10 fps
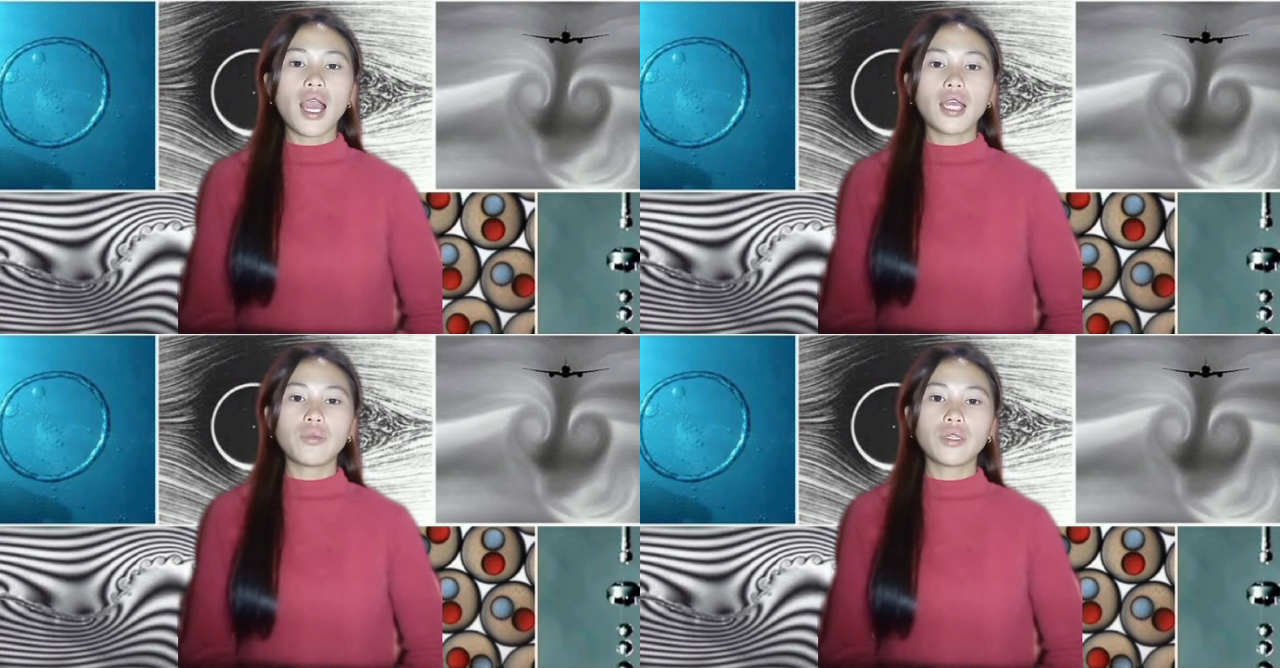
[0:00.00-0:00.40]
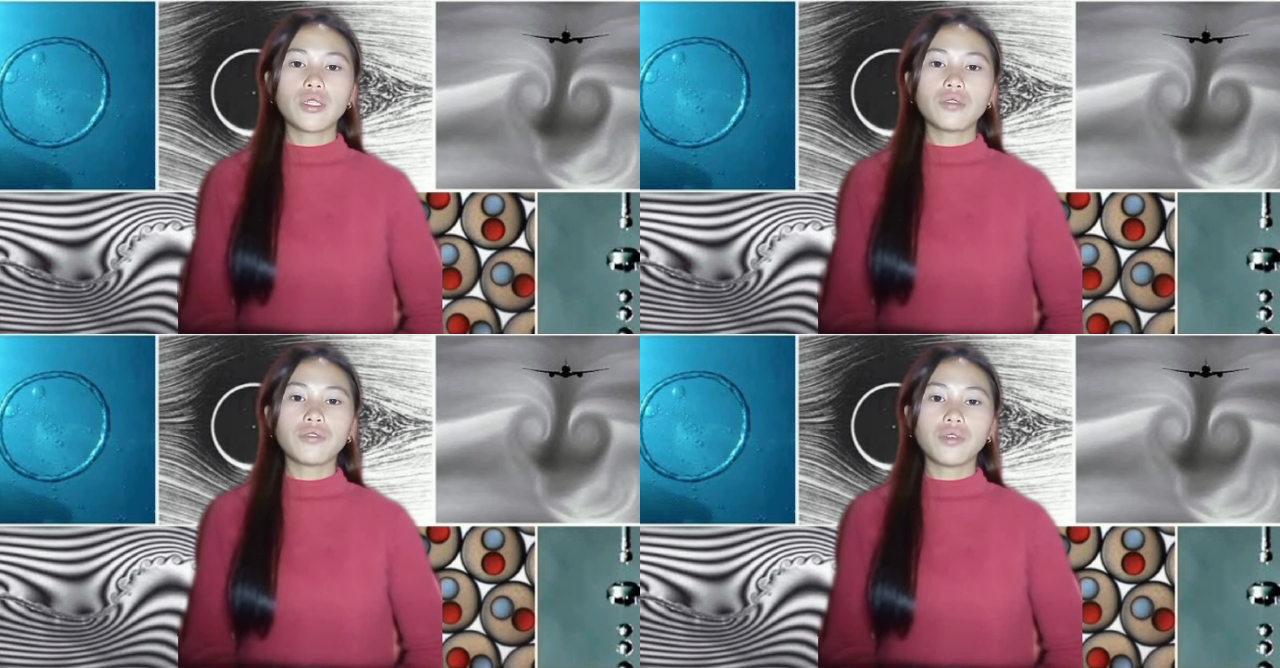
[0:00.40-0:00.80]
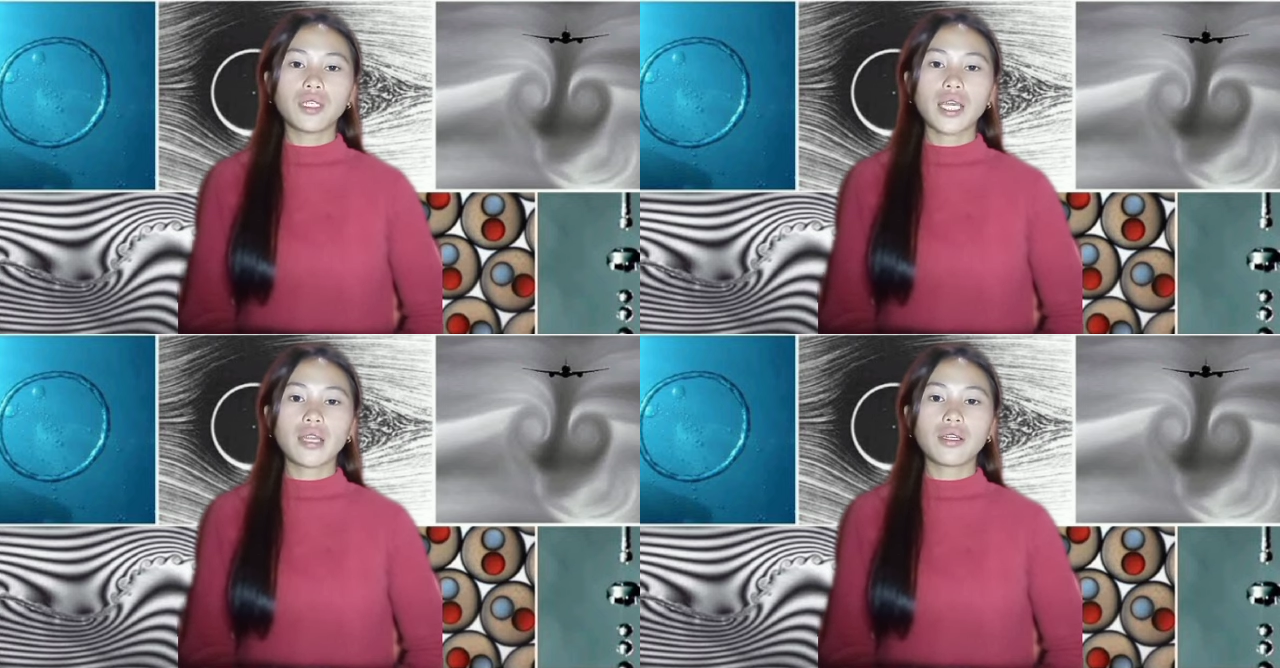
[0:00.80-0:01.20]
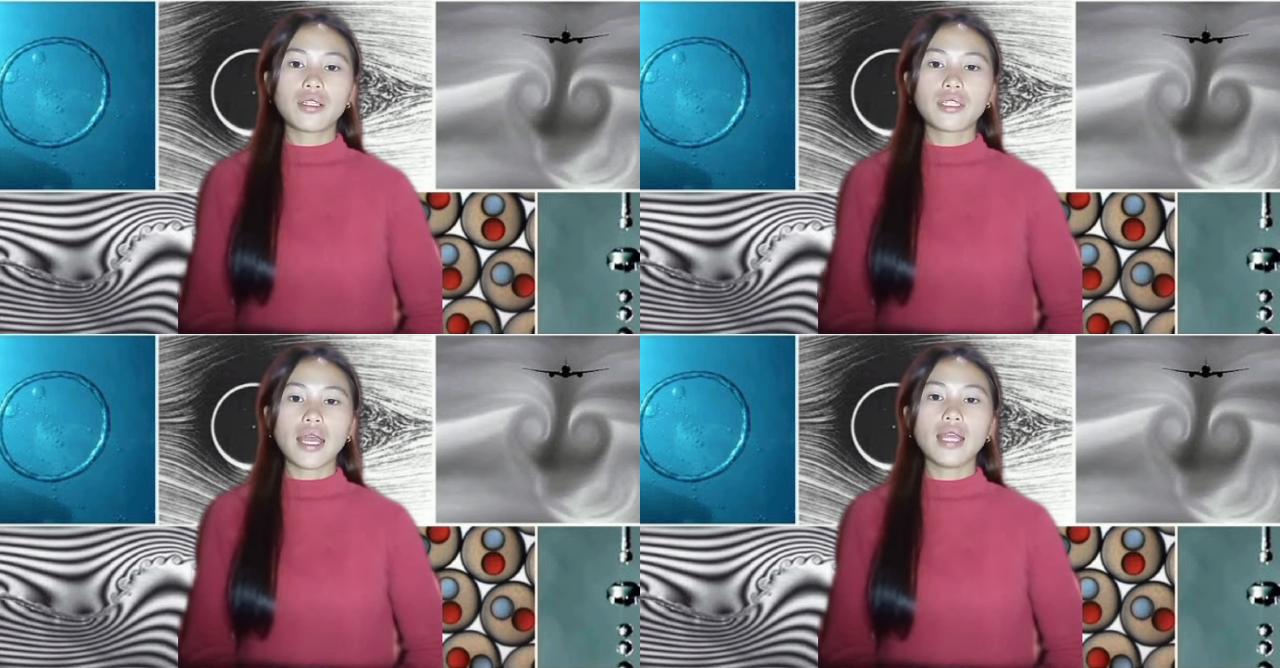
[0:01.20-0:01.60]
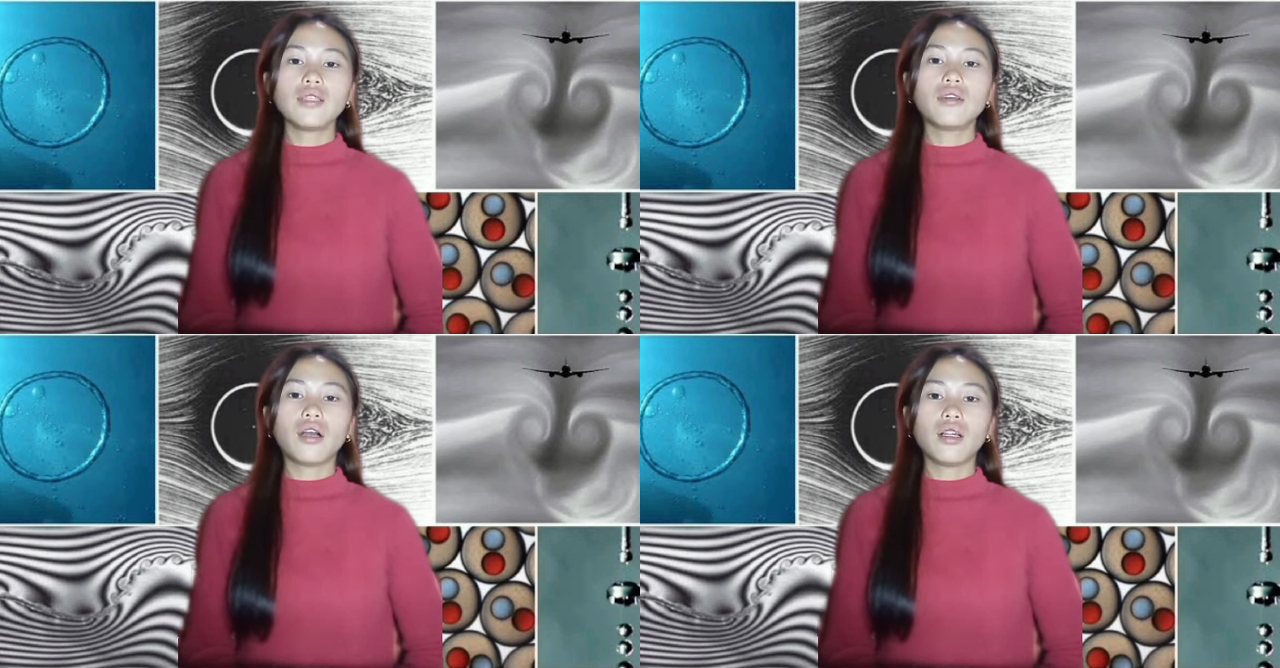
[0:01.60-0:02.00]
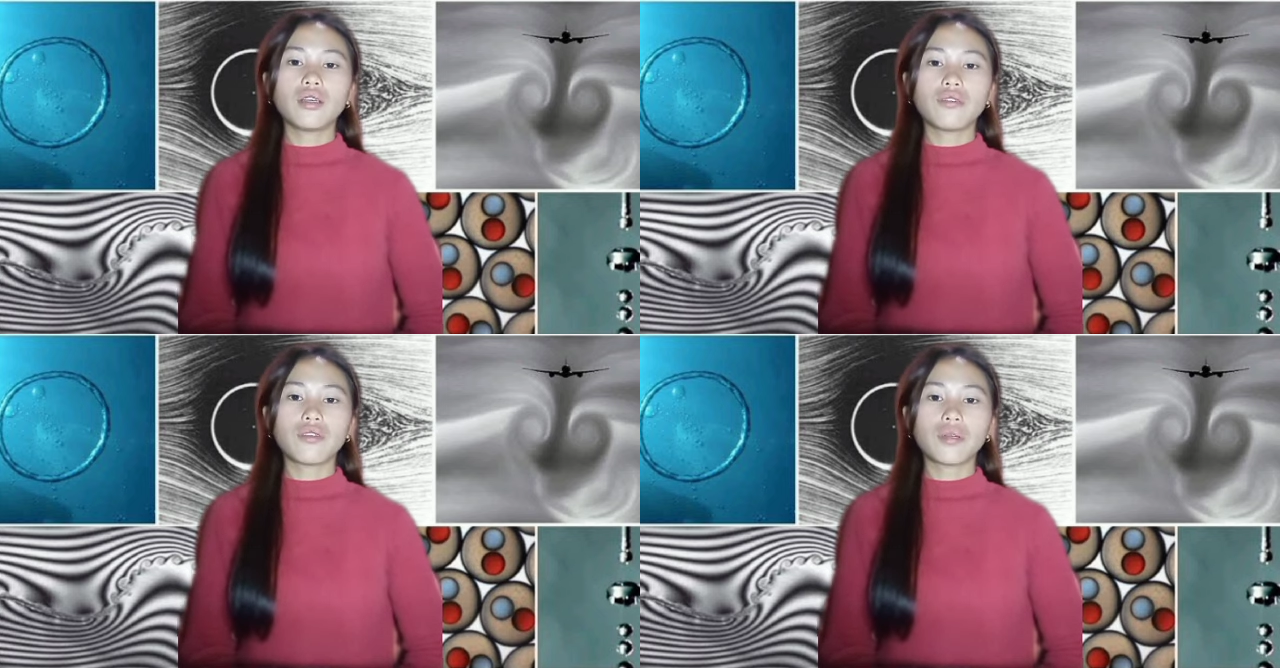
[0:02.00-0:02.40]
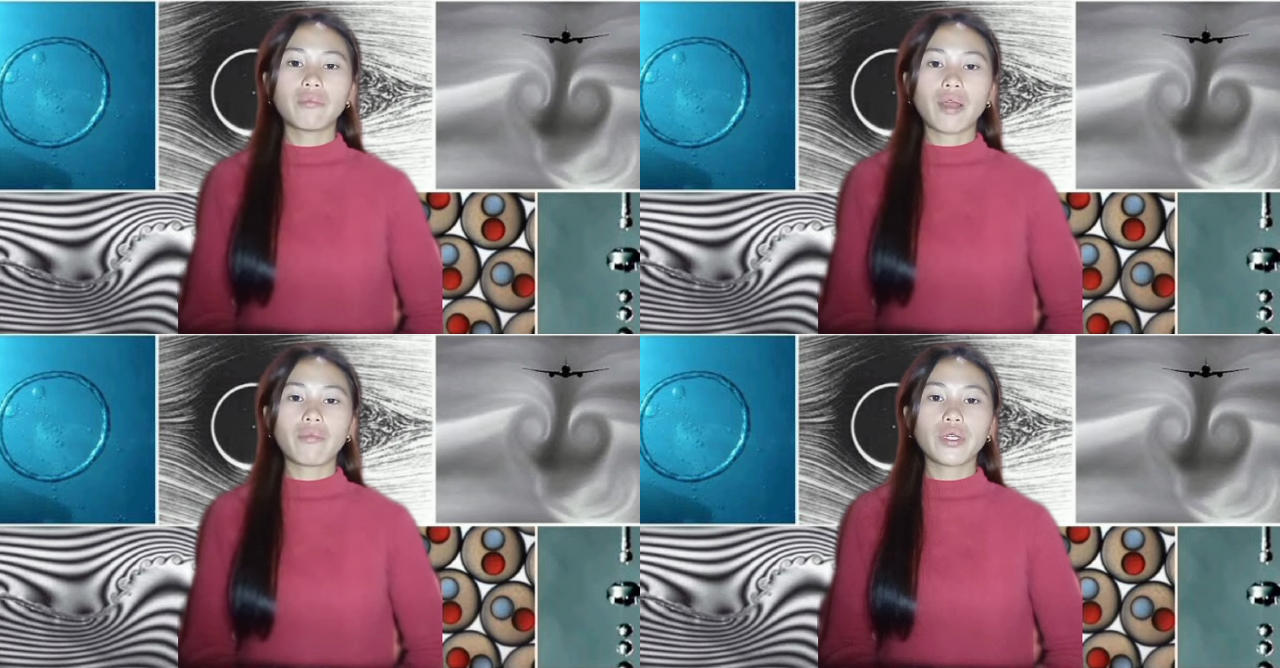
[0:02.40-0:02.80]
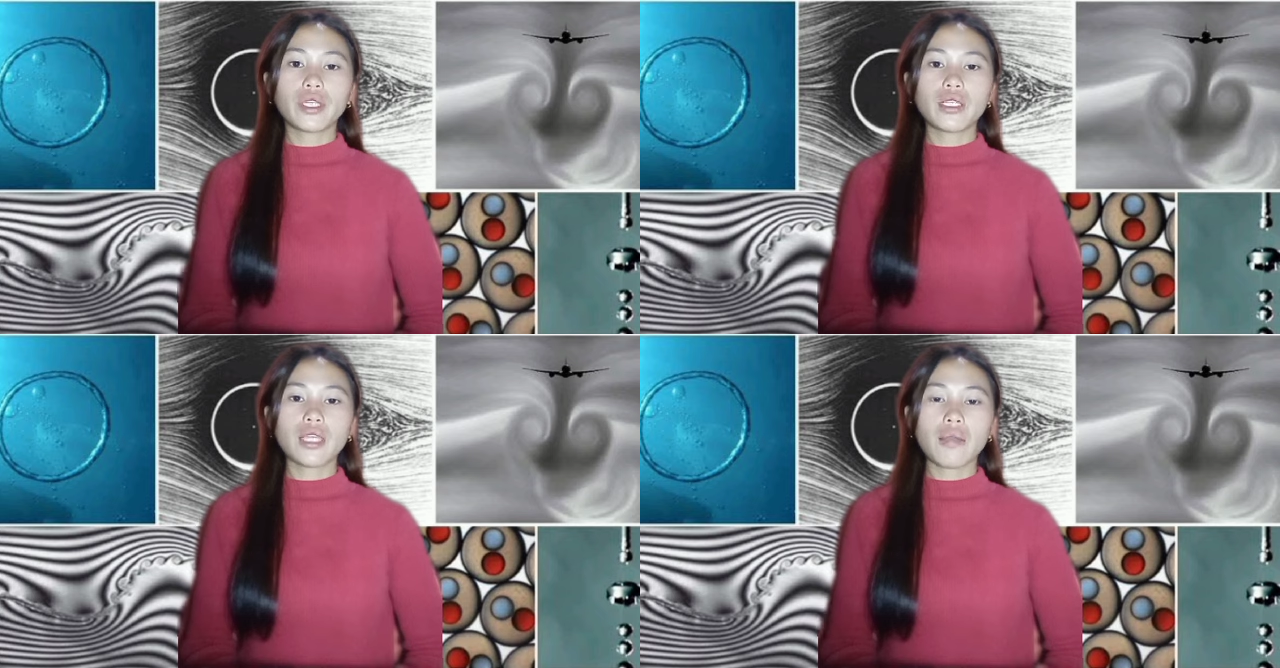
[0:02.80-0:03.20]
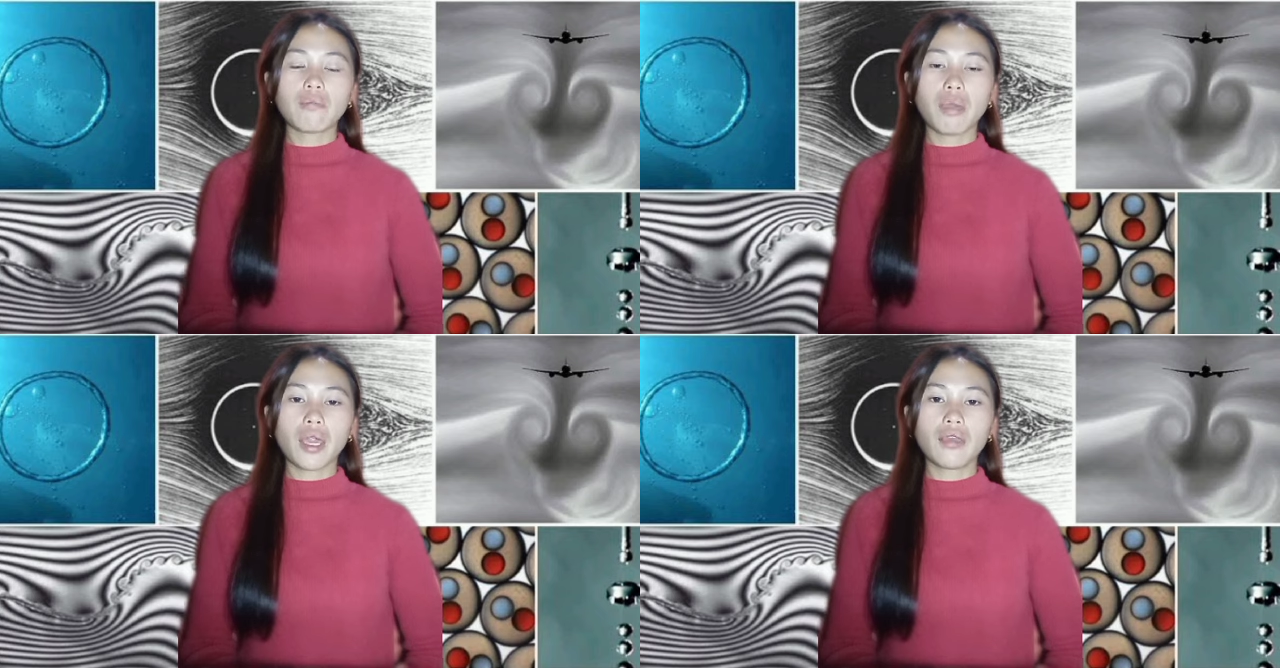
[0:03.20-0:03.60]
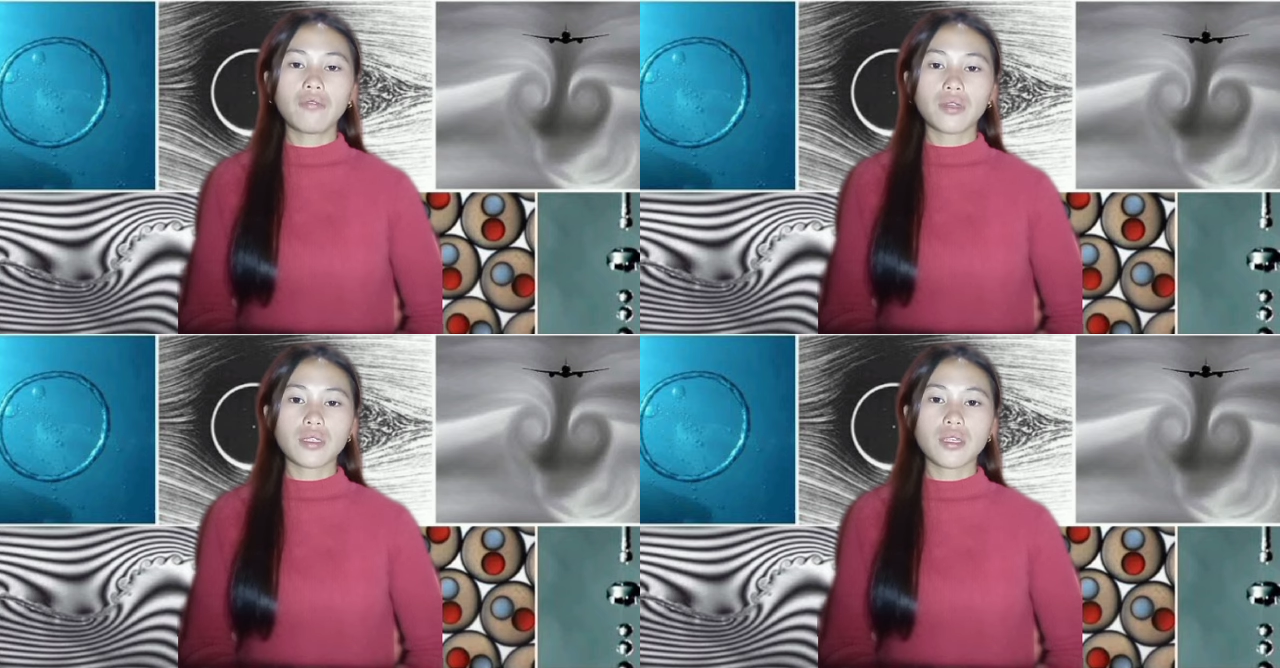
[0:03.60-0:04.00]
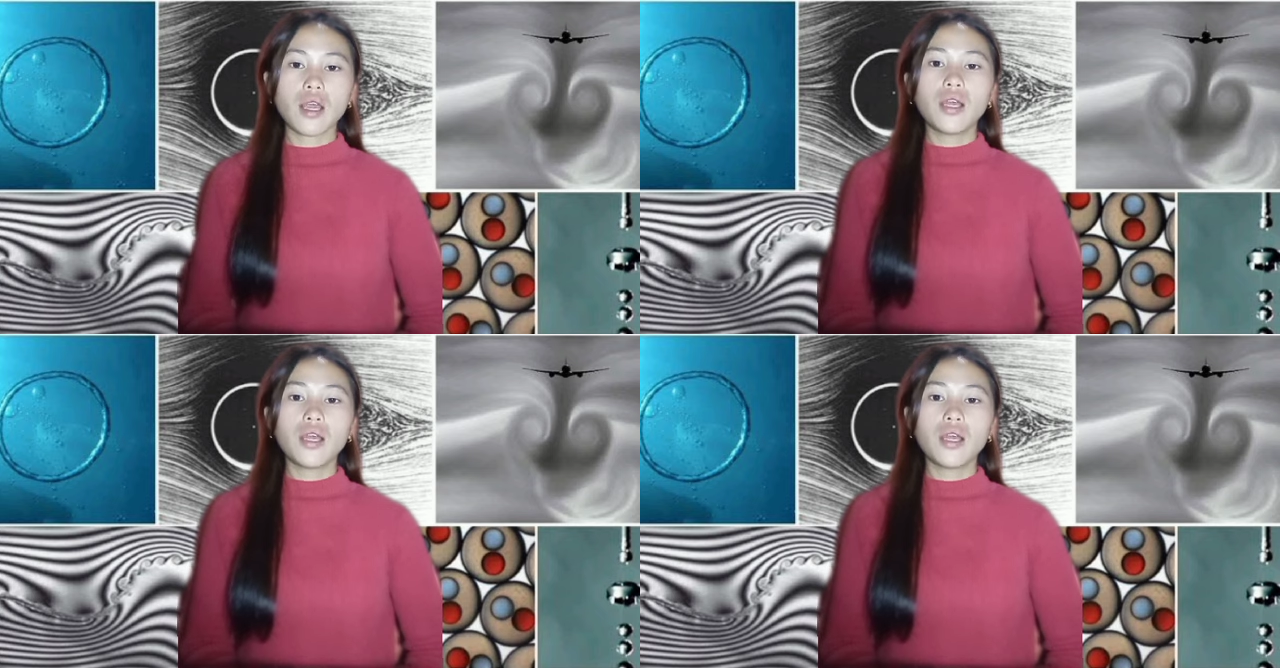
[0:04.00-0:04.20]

and we don't fully understand all of their properties and behaviors.